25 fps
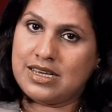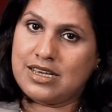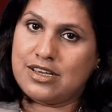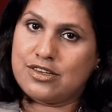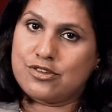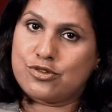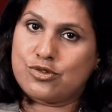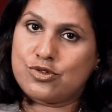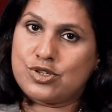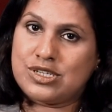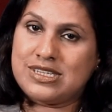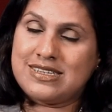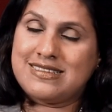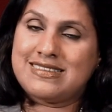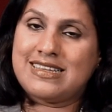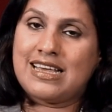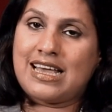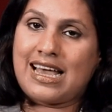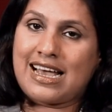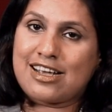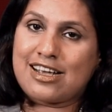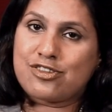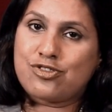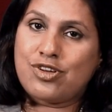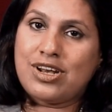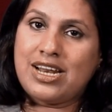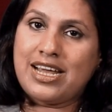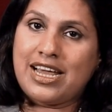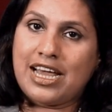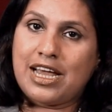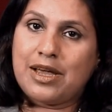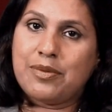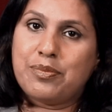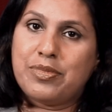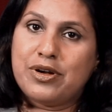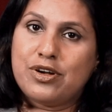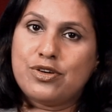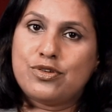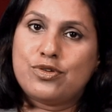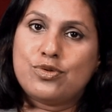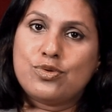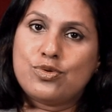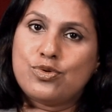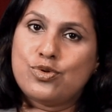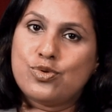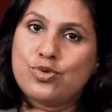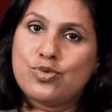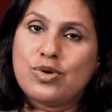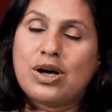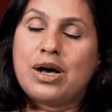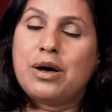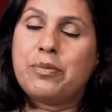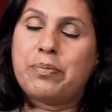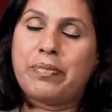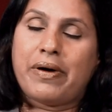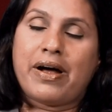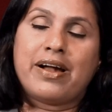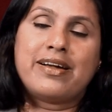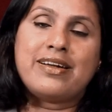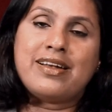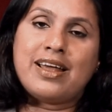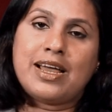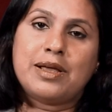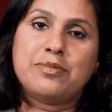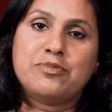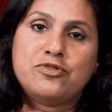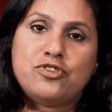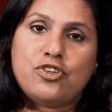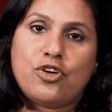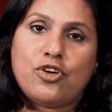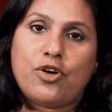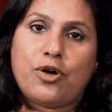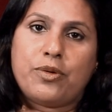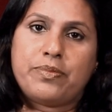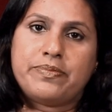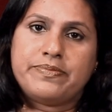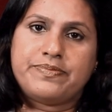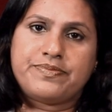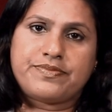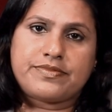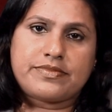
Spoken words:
So she's actually able to do a part-time job.